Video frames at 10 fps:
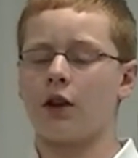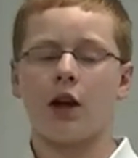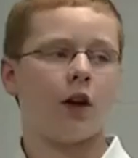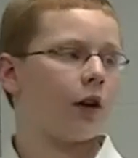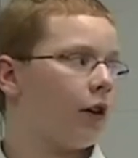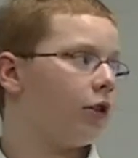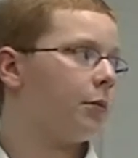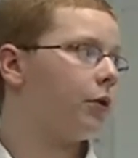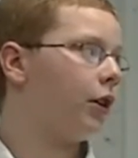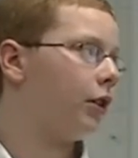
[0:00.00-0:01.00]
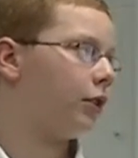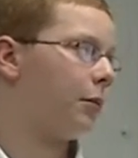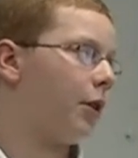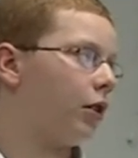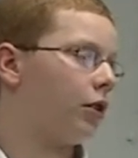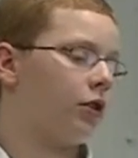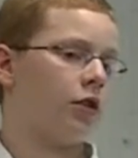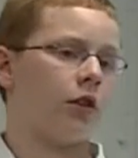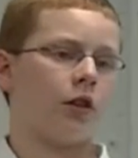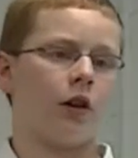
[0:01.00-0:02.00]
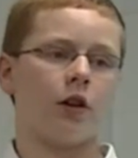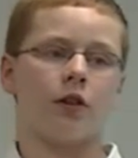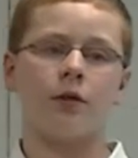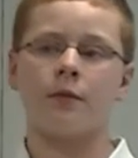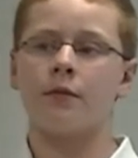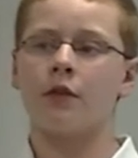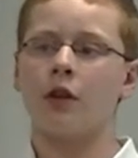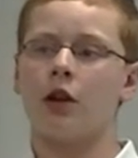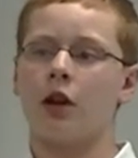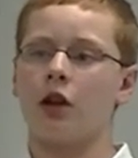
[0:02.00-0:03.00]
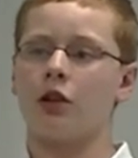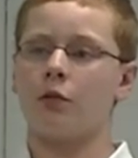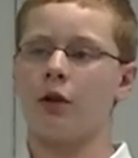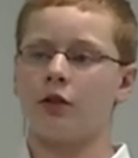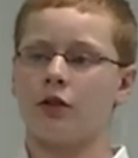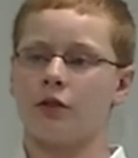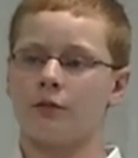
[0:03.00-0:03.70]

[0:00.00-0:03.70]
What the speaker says: cow carry the blood and the milk into the udder, and you want